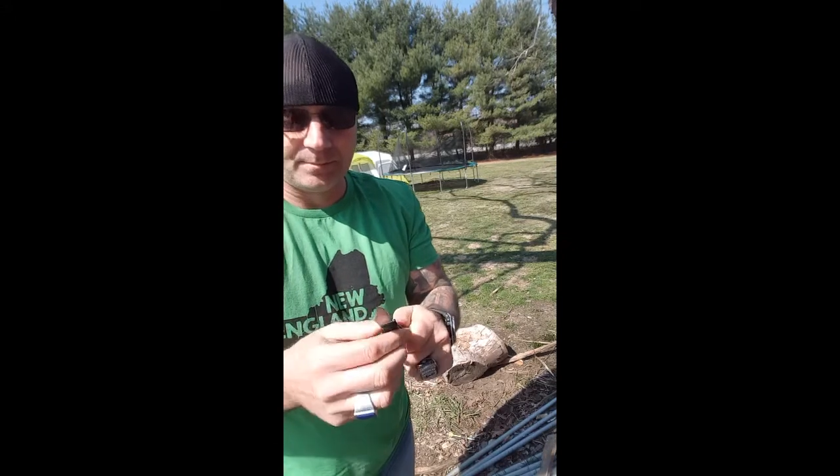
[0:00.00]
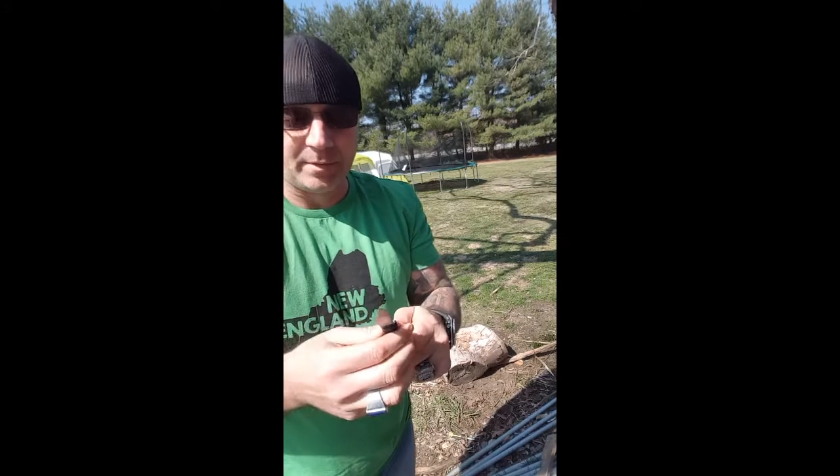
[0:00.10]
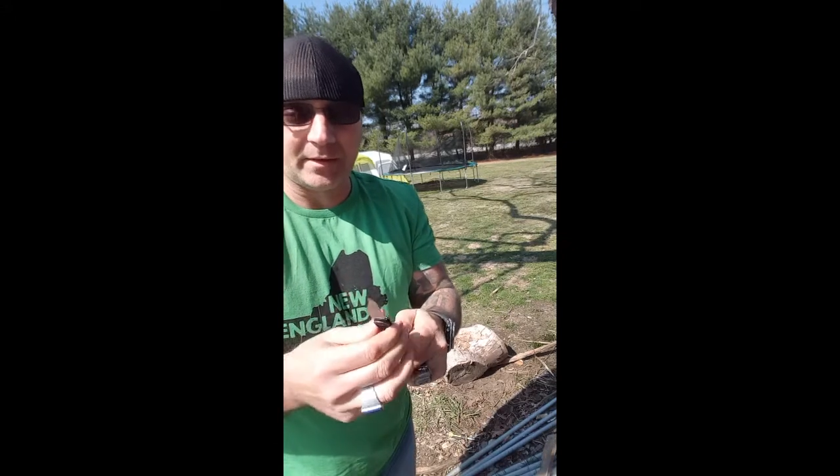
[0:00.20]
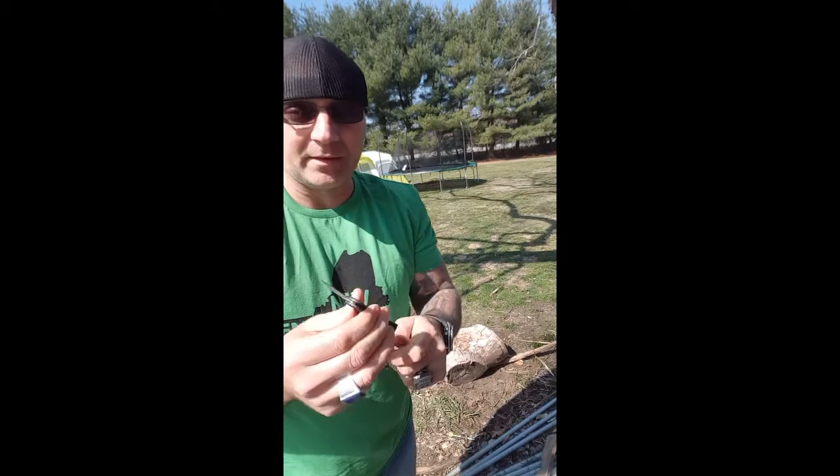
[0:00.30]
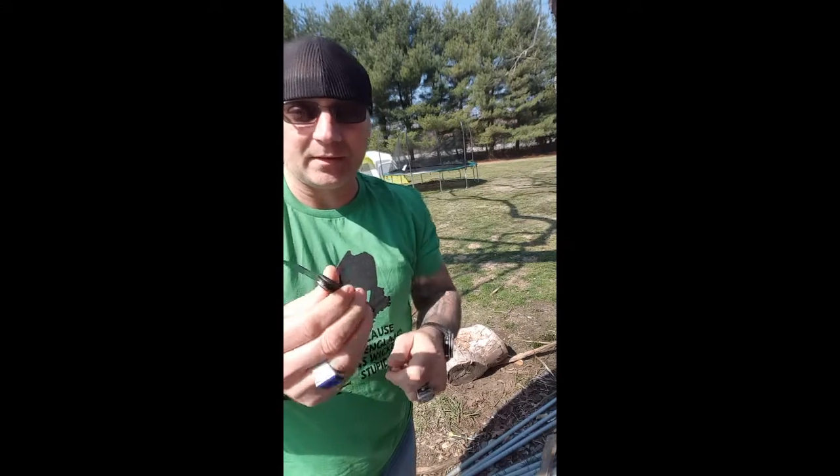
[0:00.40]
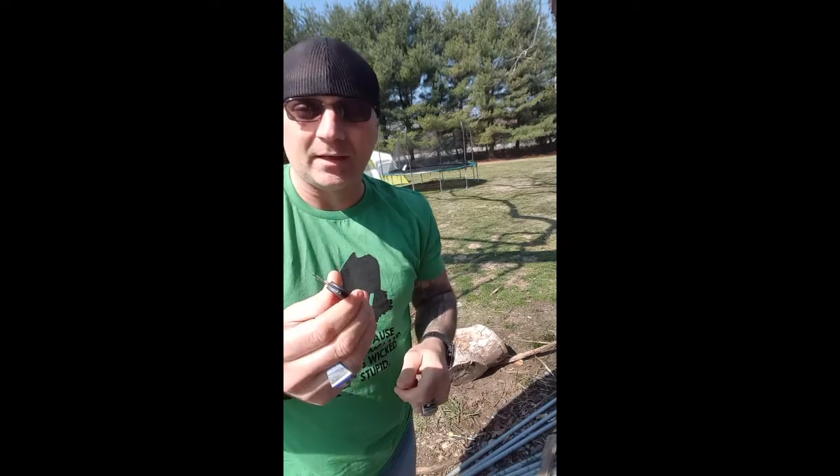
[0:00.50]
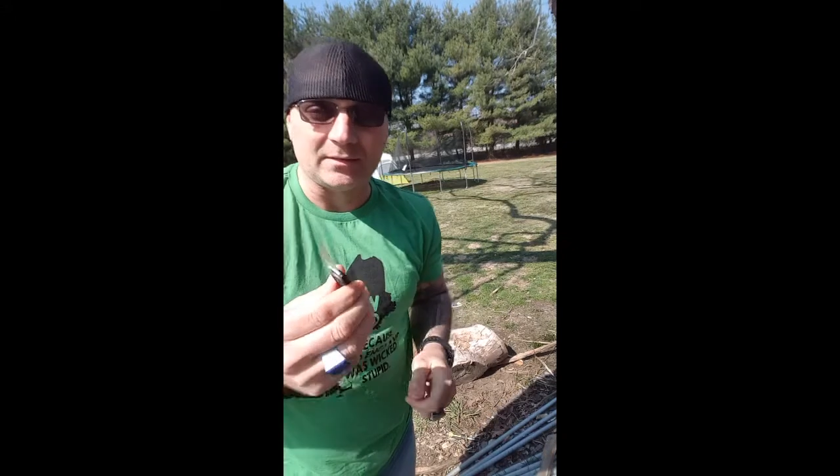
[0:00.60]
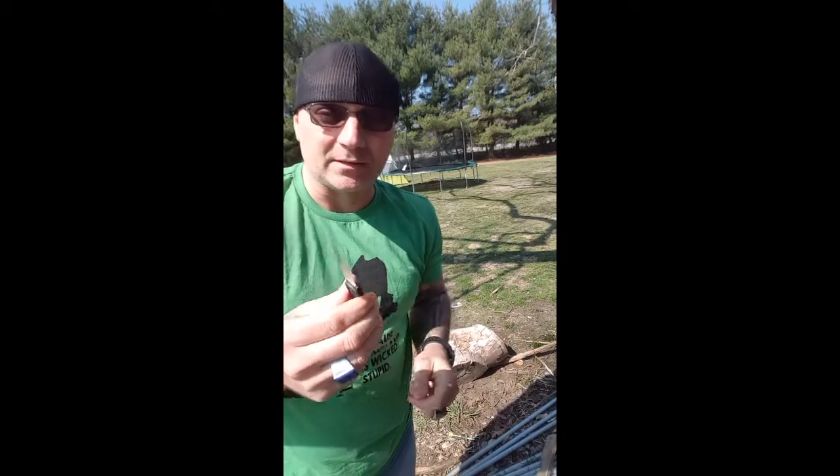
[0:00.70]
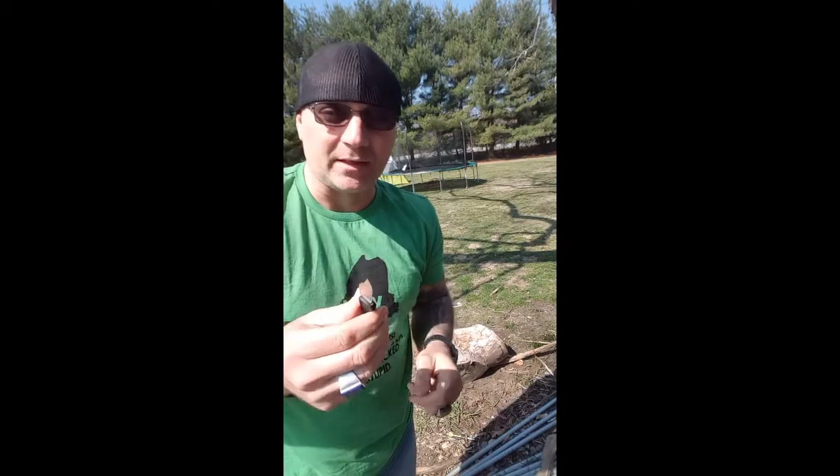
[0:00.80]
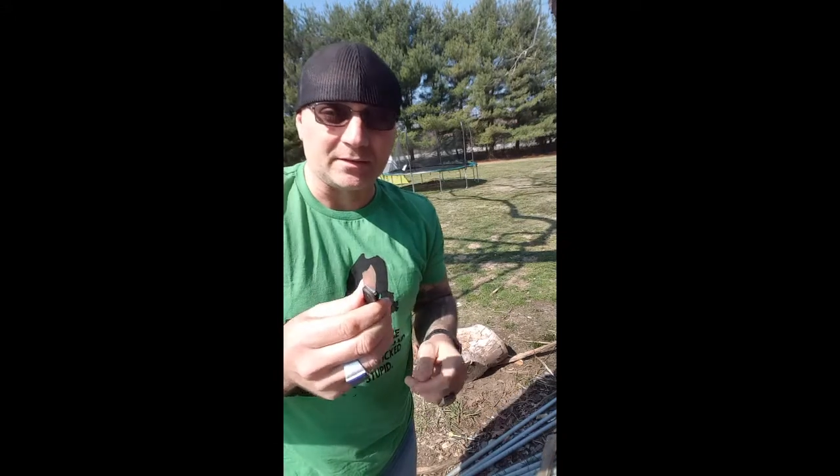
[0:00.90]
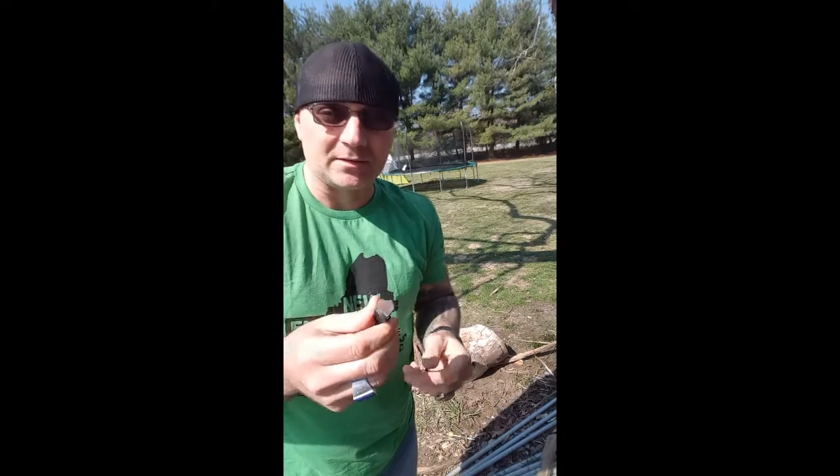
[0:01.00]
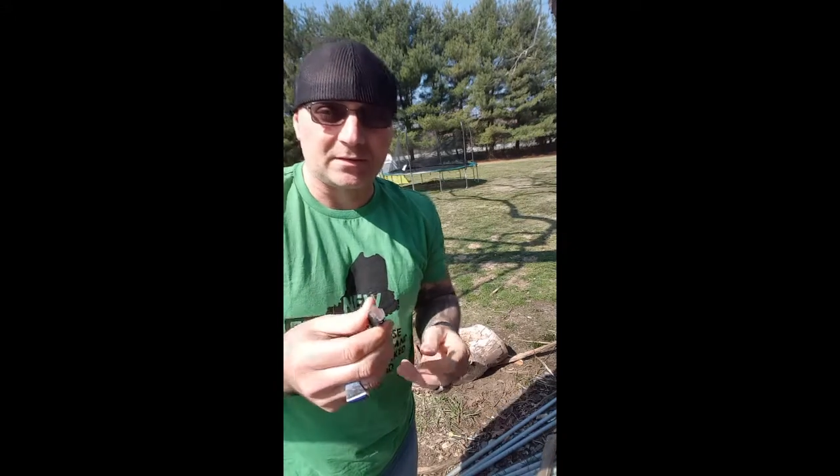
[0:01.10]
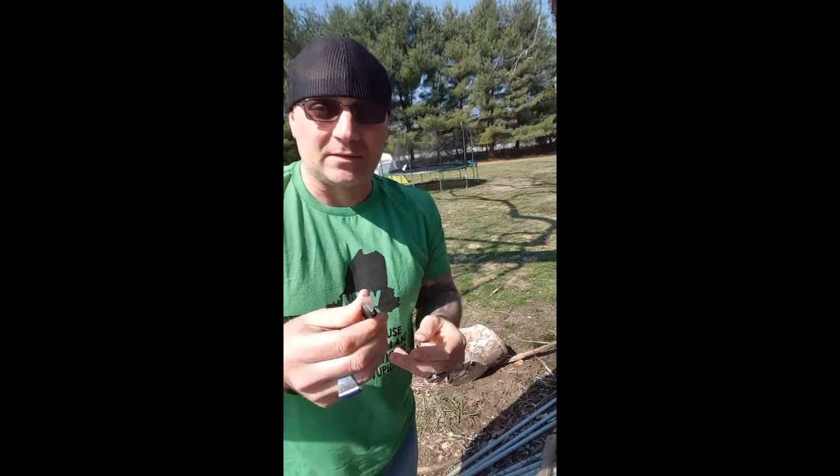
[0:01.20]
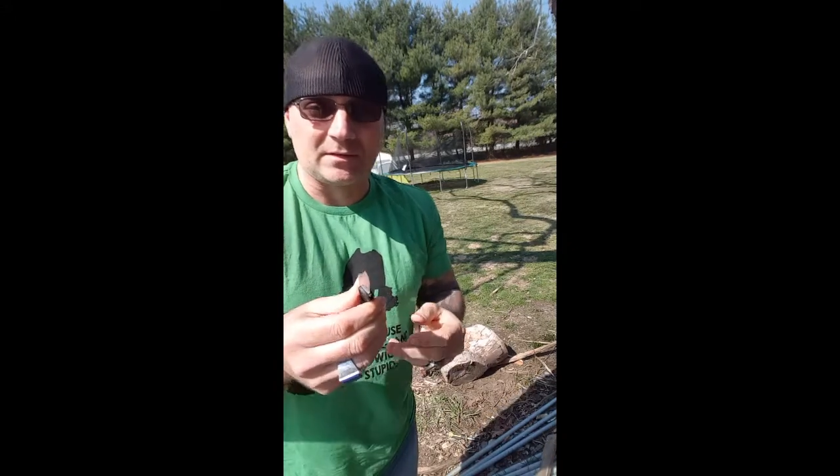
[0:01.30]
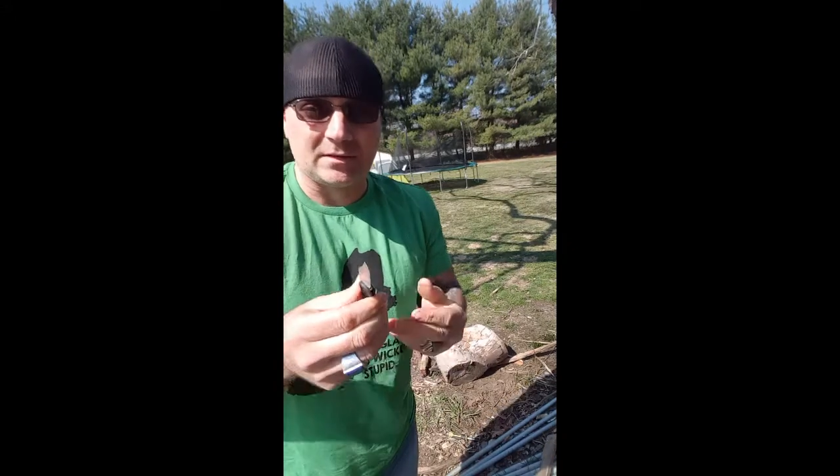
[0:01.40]
but it's it's
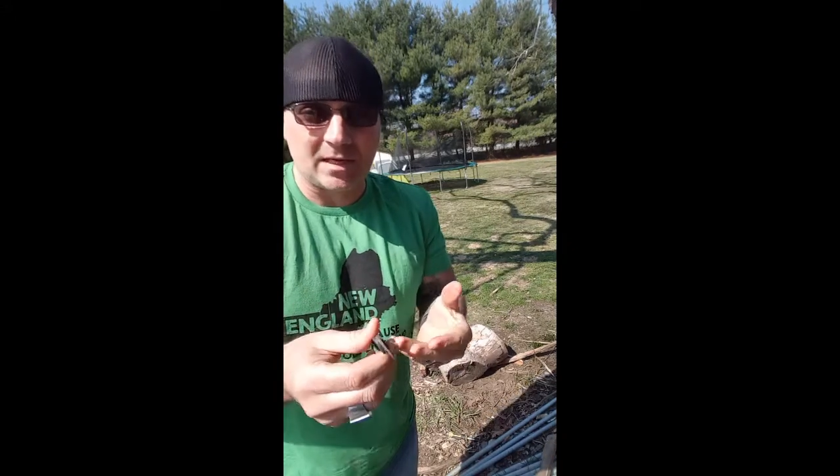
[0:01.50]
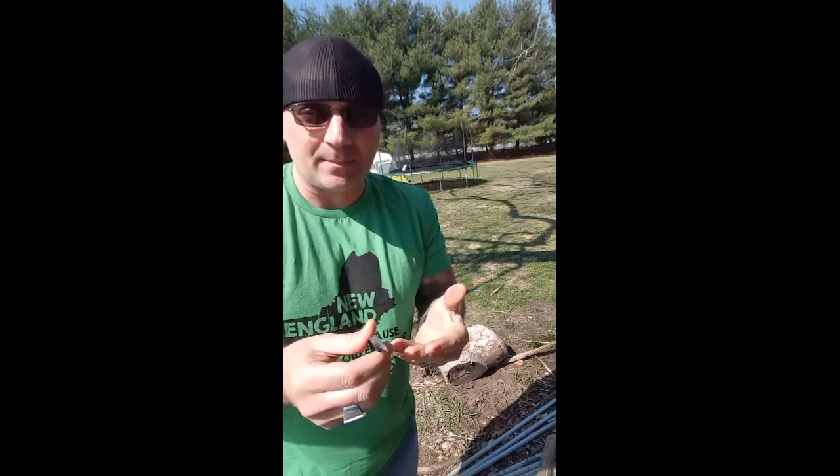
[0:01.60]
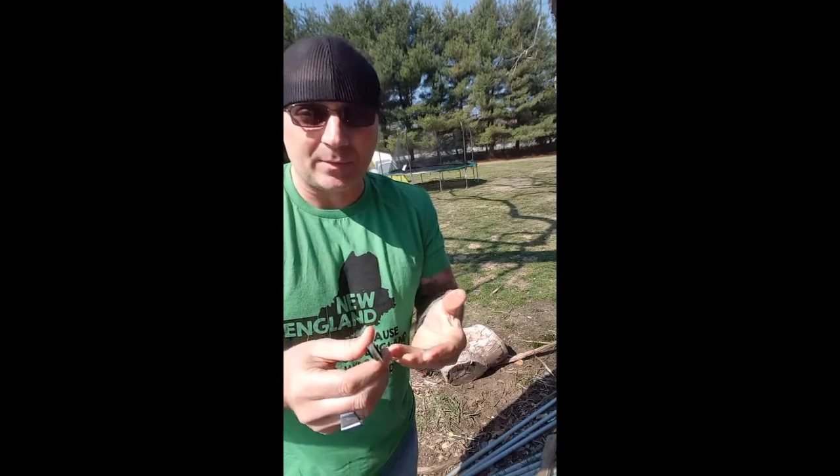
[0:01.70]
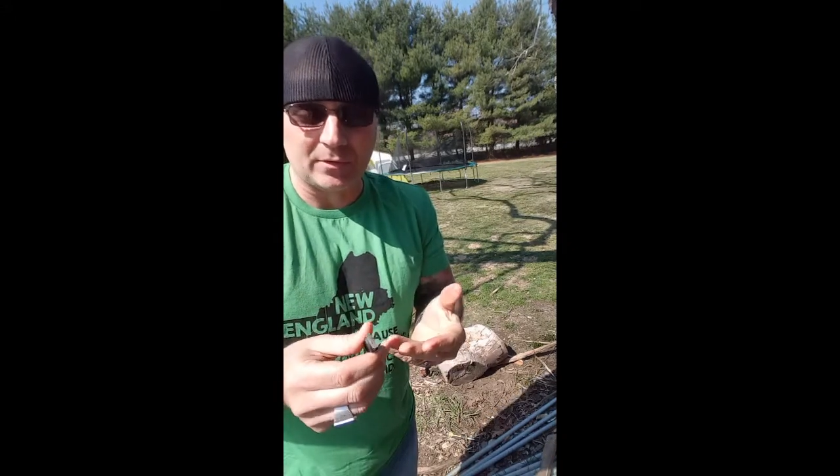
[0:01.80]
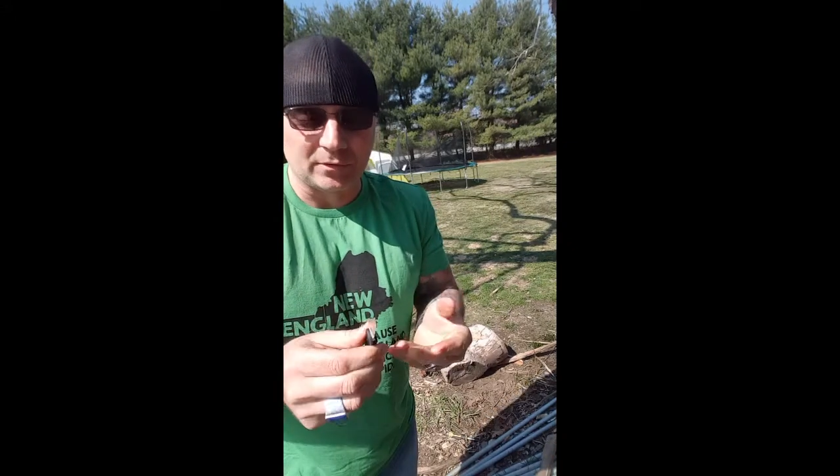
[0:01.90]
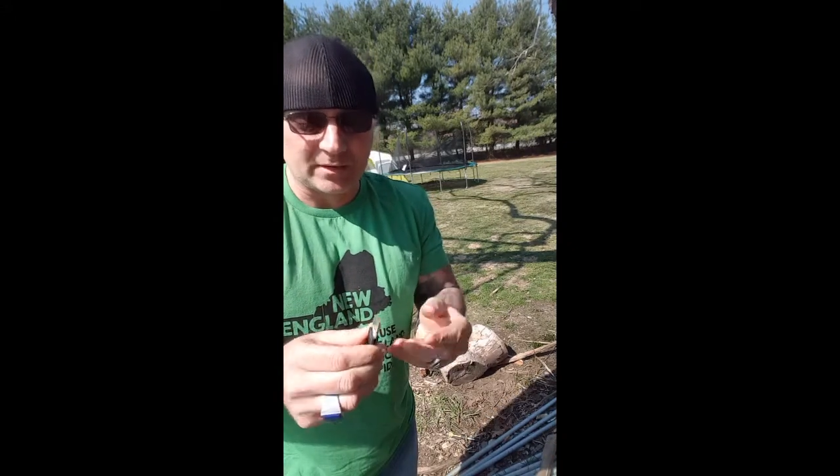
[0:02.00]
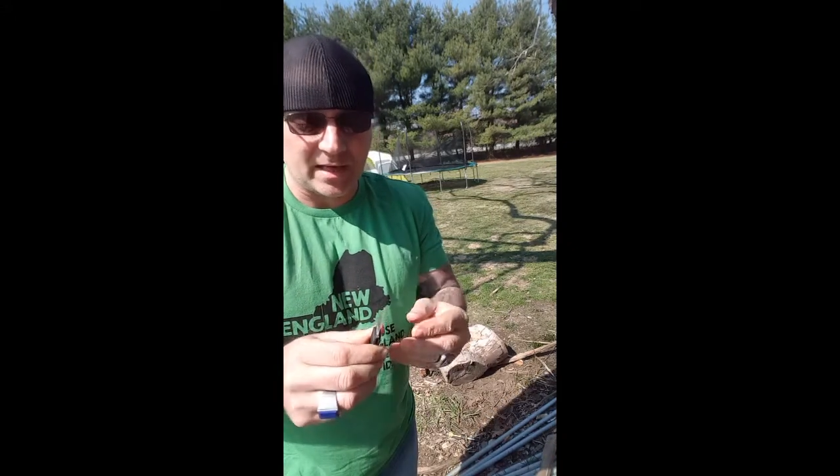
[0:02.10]
typical